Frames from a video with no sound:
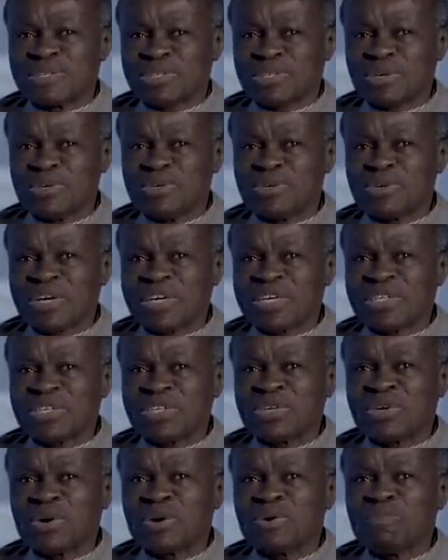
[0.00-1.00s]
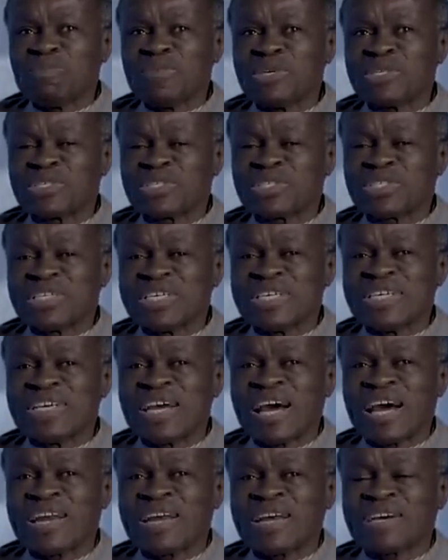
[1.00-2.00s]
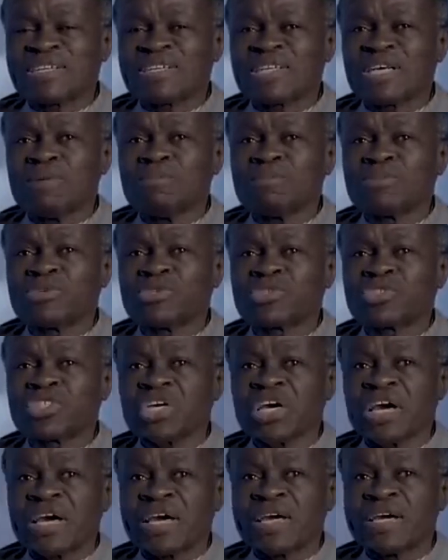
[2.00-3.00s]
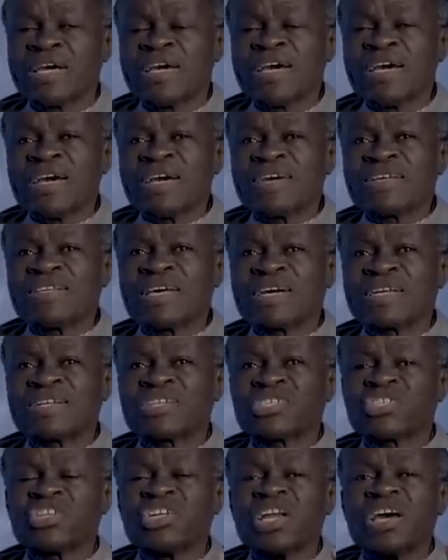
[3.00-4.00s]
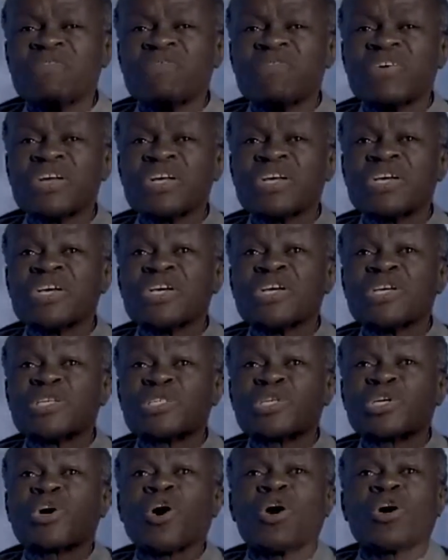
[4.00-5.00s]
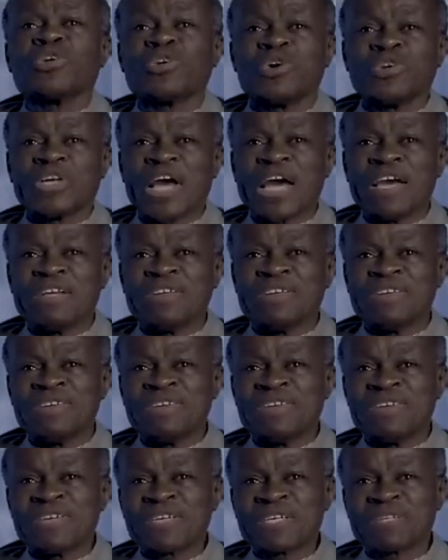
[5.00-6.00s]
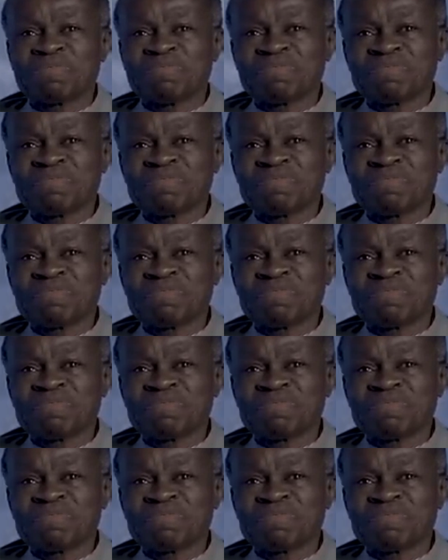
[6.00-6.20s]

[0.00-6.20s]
So you can almost see an attempt to say that slavery is God-ordained.